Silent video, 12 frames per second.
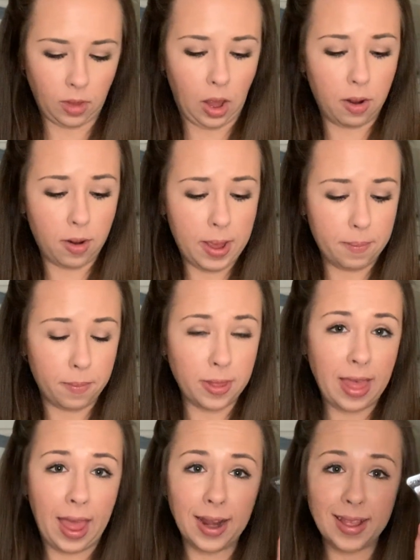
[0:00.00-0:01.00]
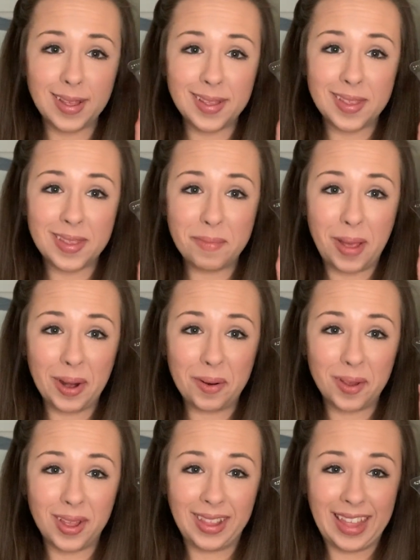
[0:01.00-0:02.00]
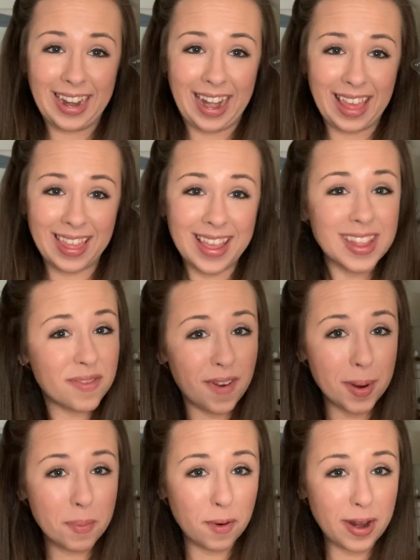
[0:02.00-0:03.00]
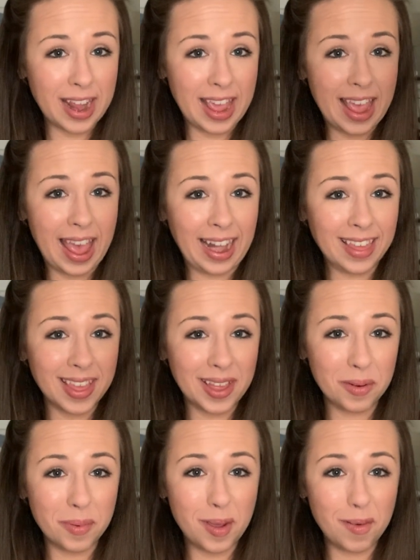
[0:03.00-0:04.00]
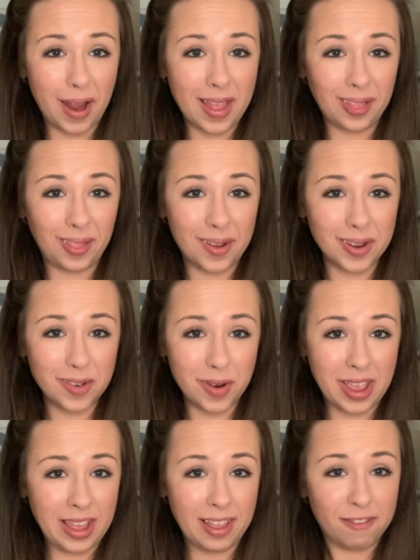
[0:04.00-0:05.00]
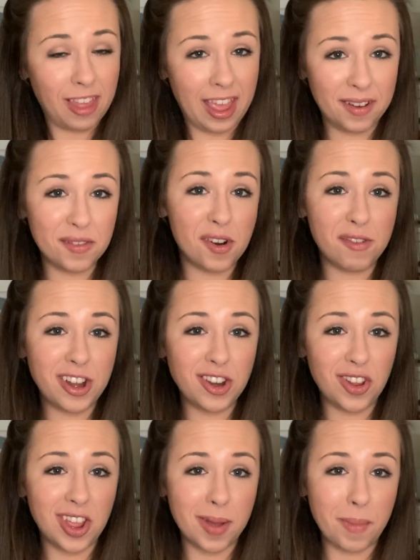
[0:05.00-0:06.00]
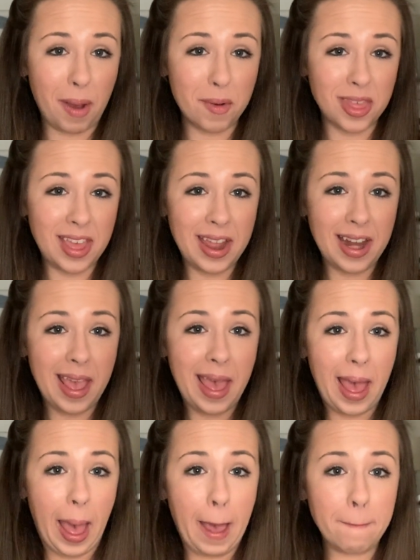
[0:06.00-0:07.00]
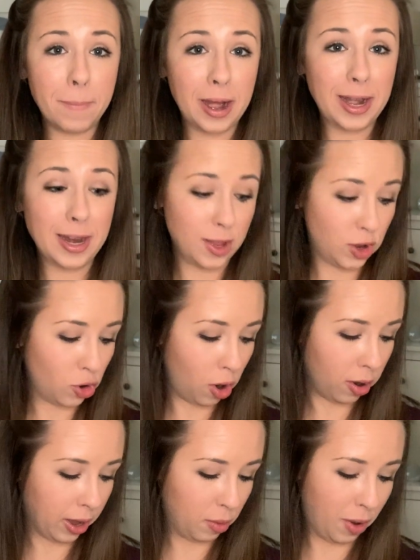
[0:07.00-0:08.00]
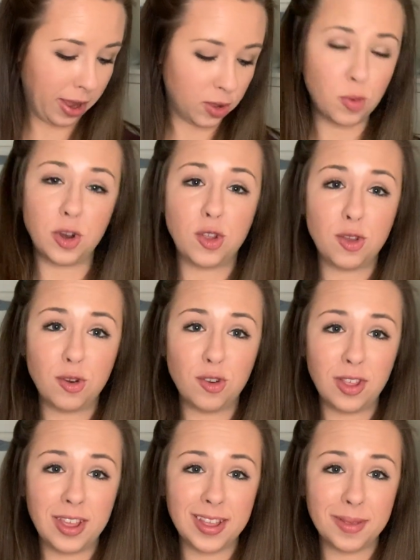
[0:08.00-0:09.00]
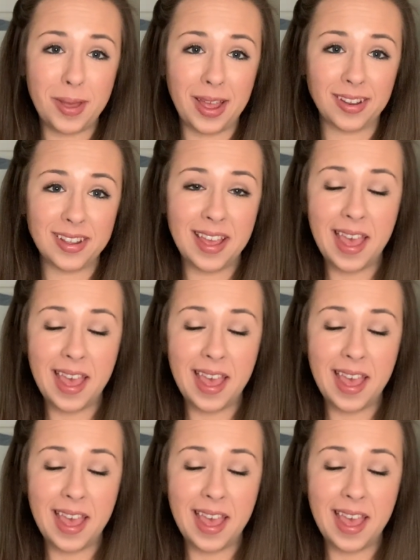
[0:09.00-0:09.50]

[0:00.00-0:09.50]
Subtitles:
All right, but that is Magnolia Linen. I think it's very pretty, and I think it'll be great in laundry if they ever eventually come out with it. But it is strong in wax, which you usually expect.